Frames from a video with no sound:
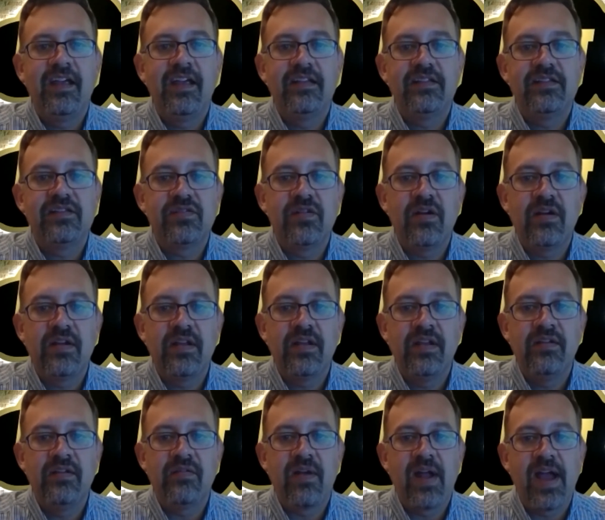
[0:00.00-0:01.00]
start
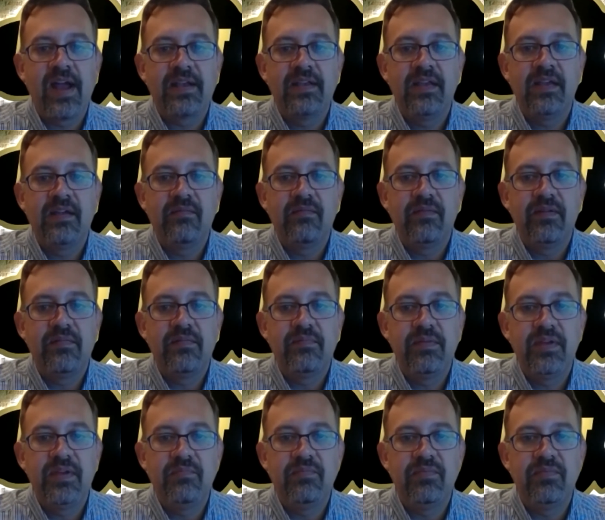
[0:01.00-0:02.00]
interacting with
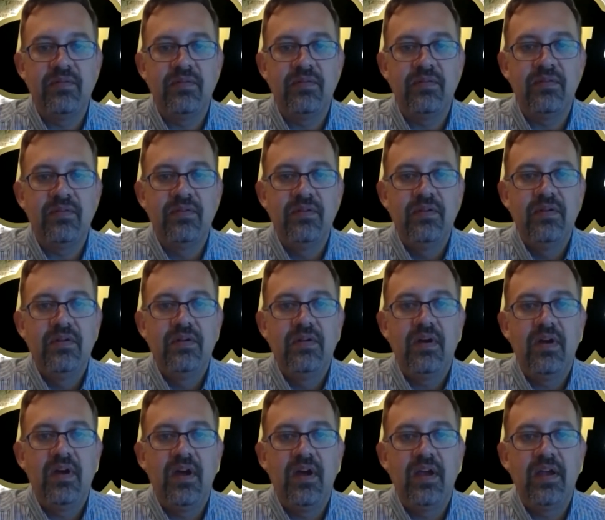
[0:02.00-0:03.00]
people
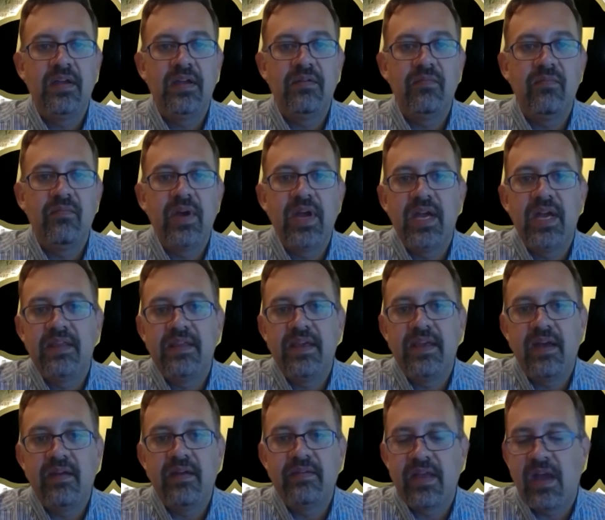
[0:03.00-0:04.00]
in a way
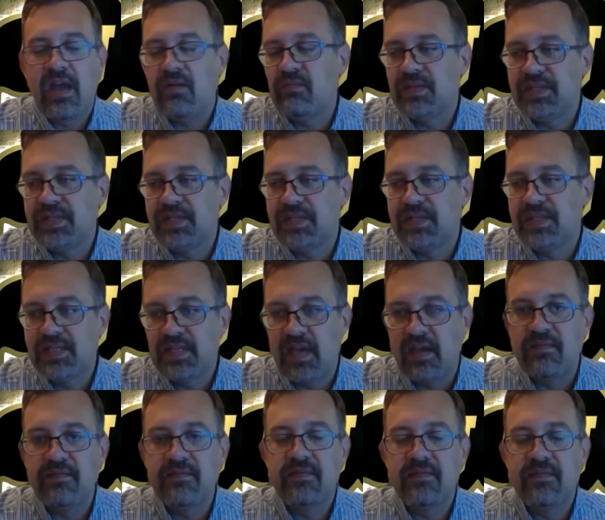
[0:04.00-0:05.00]
that was
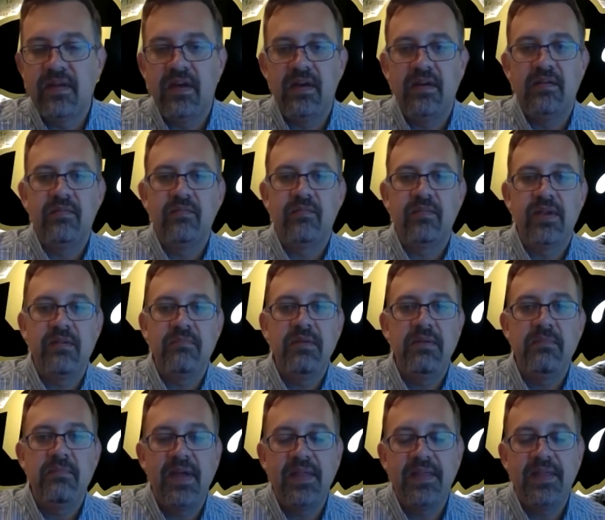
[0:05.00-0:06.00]
safe. What I
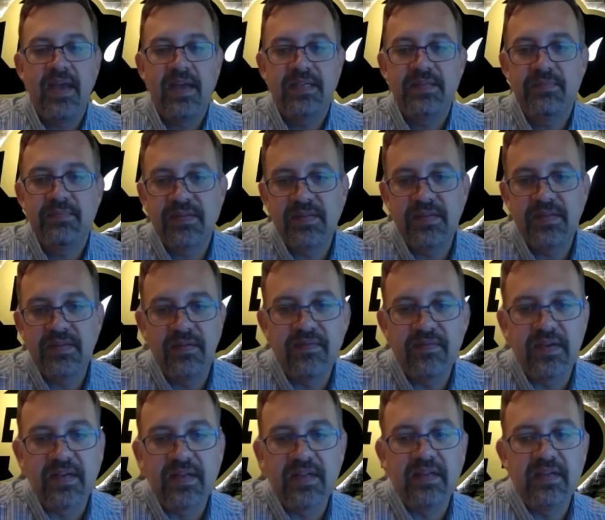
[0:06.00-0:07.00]
mean by that
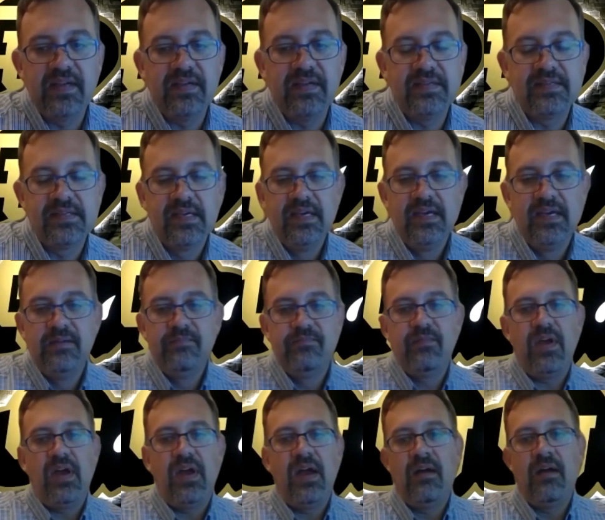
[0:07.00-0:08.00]
specifically is
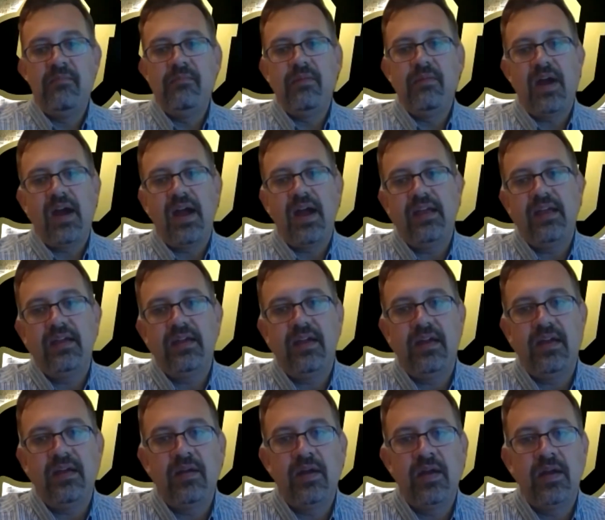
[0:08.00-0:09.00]

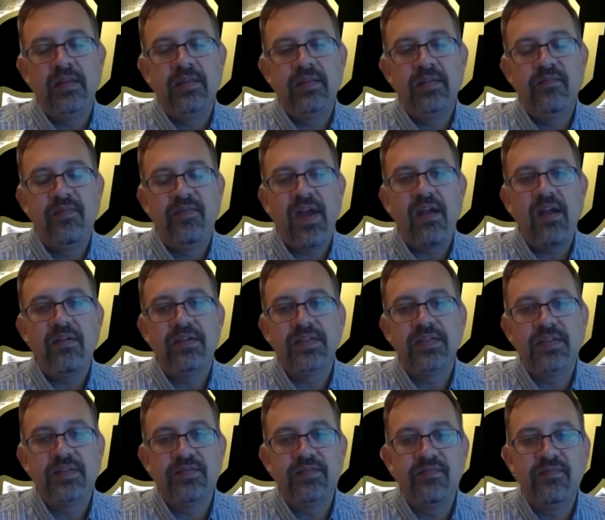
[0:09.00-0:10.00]
the
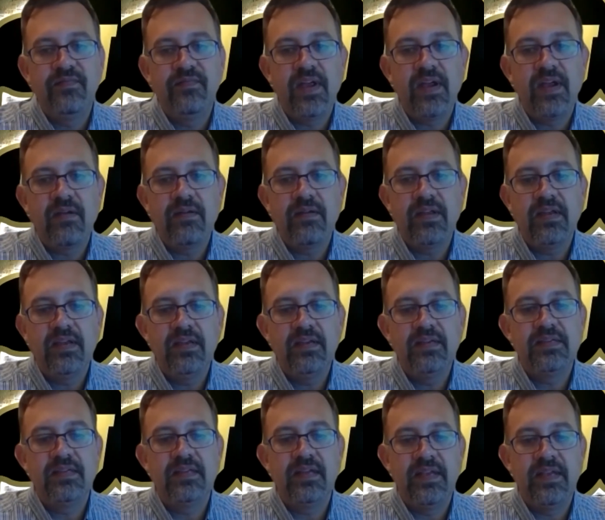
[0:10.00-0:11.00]
virus is very easily
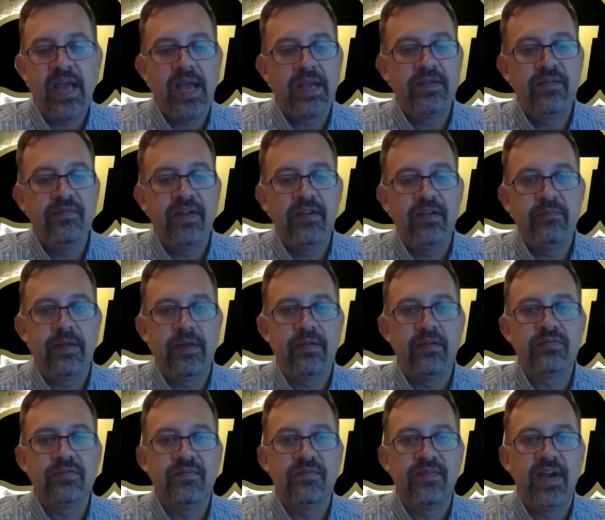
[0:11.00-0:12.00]
inactivated by the
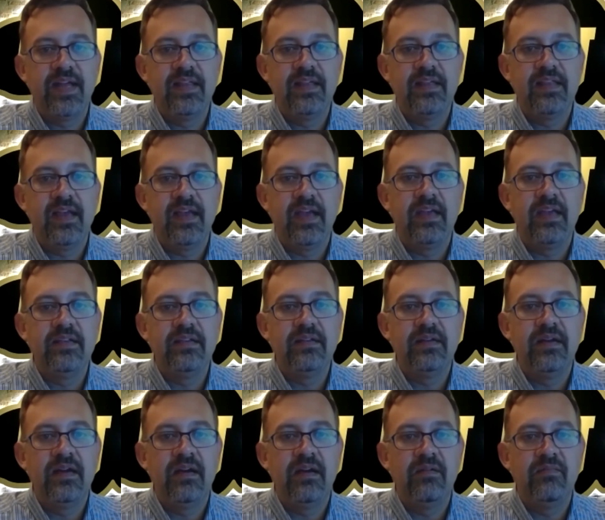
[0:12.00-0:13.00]
ultraviolet light
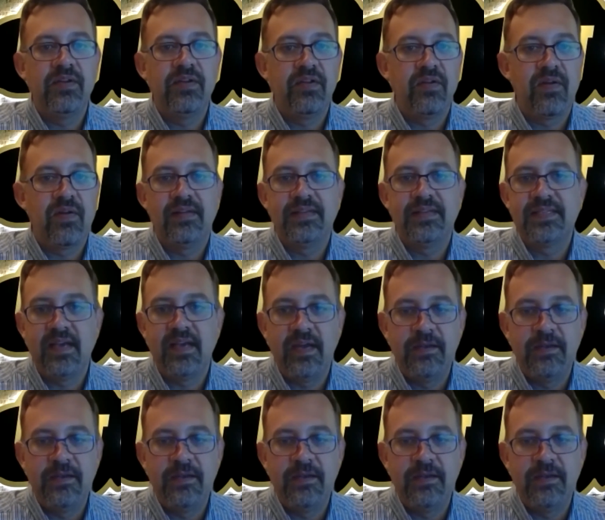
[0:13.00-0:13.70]
when you're outside.